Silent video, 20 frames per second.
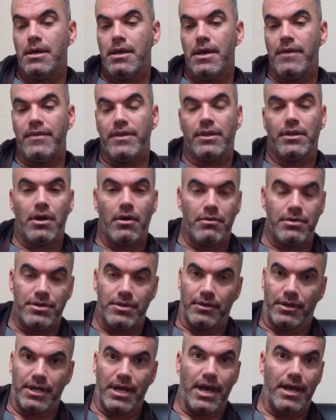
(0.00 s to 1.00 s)
and then go with
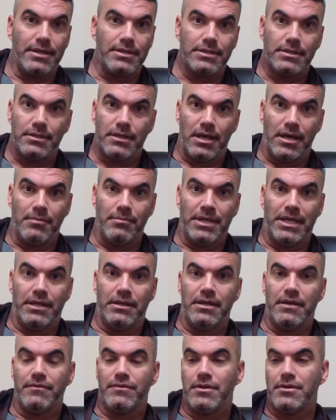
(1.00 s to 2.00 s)
your gut. I
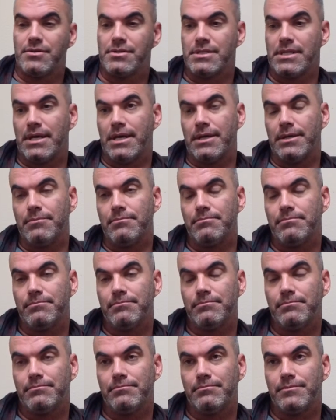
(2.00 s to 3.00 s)
mean, if there's a uh,
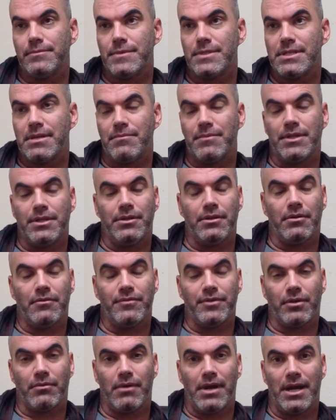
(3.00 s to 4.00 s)
something you
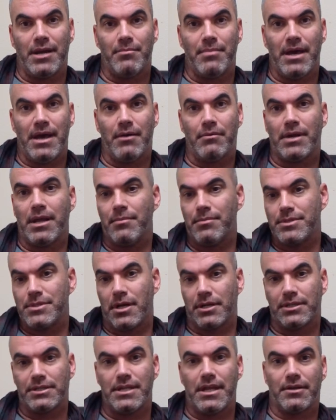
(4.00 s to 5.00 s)
don't feel right about. When I
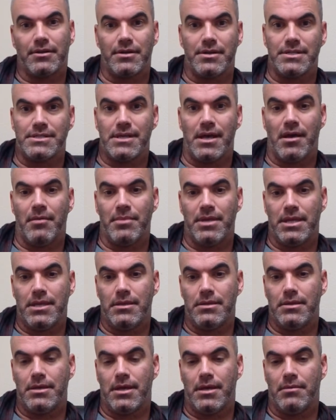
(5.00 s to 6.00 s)
talked to Dr.
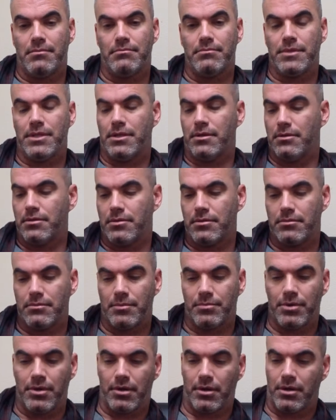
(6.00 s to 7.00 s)
Nezami, um, you know, the,
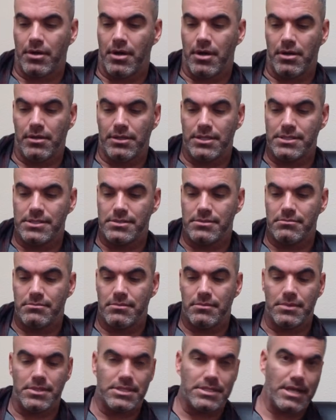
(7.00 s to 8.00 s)
the protocol is
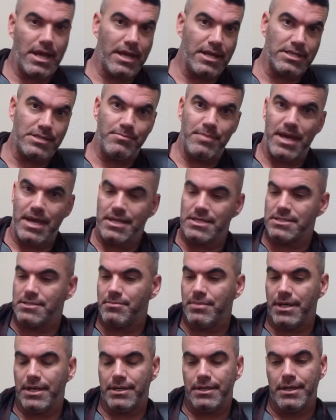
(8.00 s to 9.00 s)

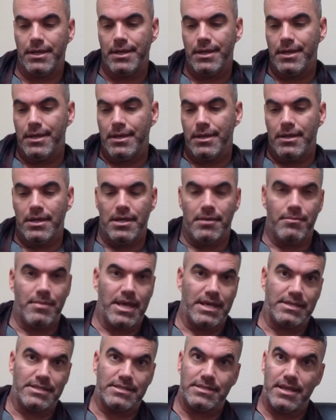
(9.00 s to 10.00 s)
science-based, but it
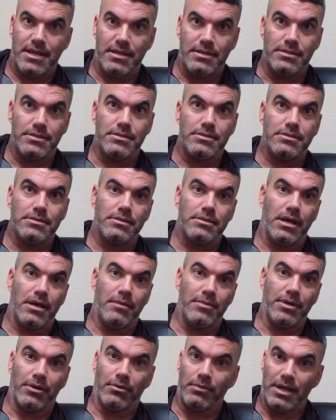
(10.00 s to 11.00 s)
makes sense.
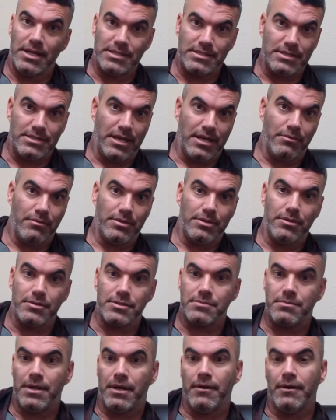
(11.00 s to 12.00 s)
Um, it'll resonate with your
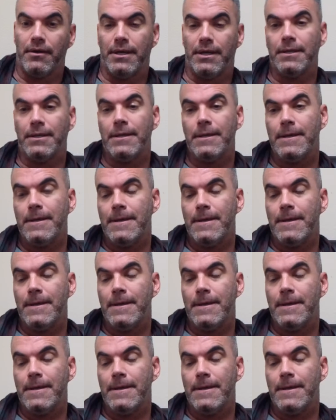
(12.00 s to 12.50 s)
spirit